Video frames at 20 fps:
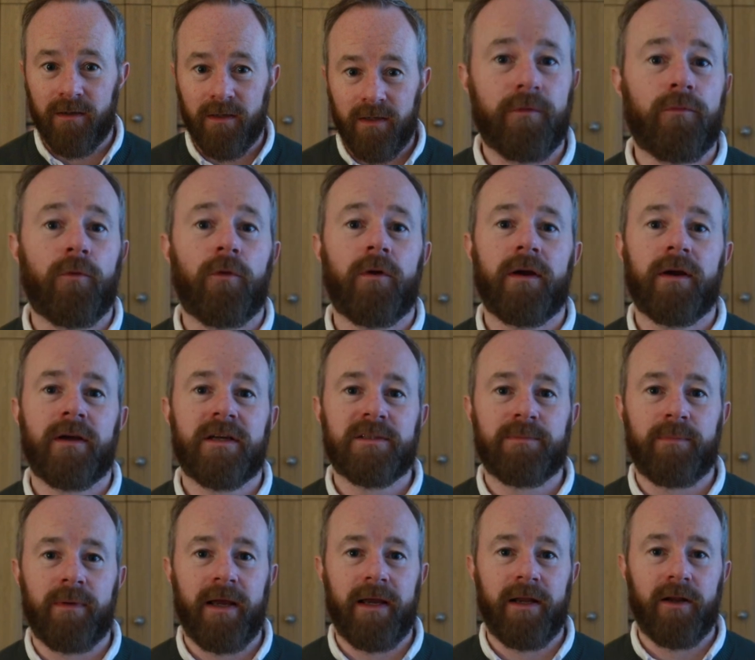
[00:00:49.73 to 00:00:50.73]
Before I
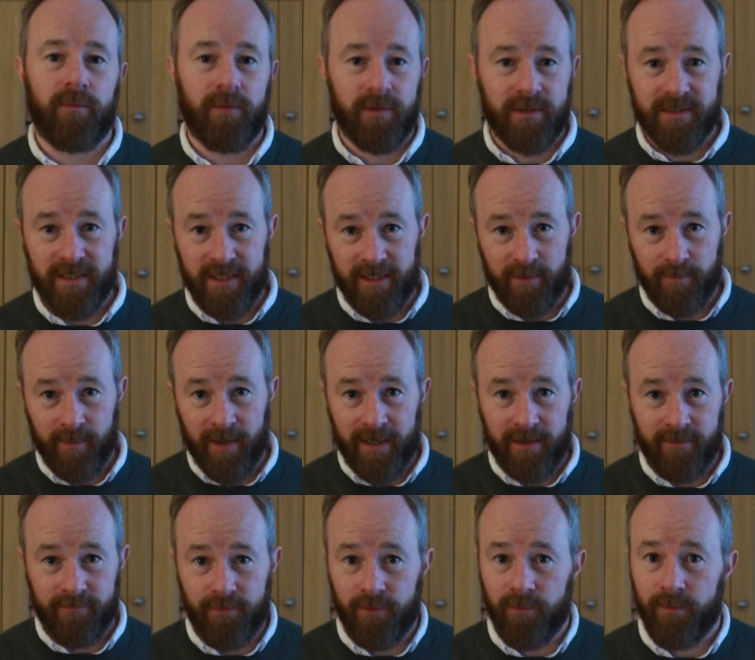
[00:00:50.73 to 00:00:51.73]
explain, I want to take you
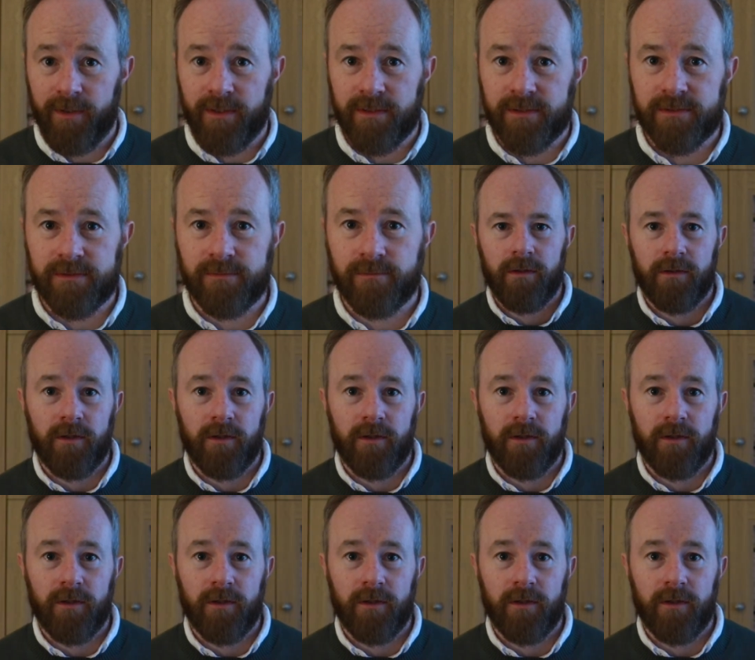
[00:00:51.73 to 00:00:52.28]
back a few weeks.